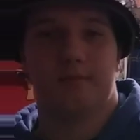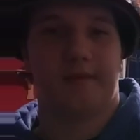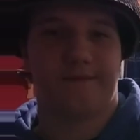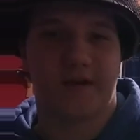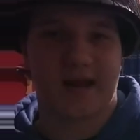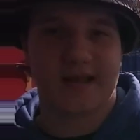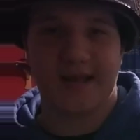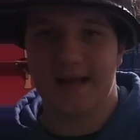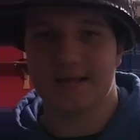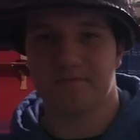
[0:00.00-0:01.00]
My freaking
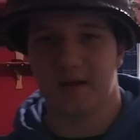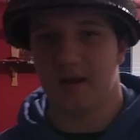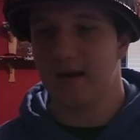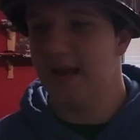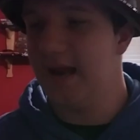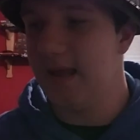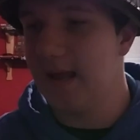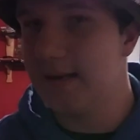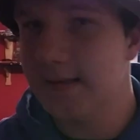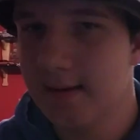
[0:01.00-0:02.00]
cat's being an idiot.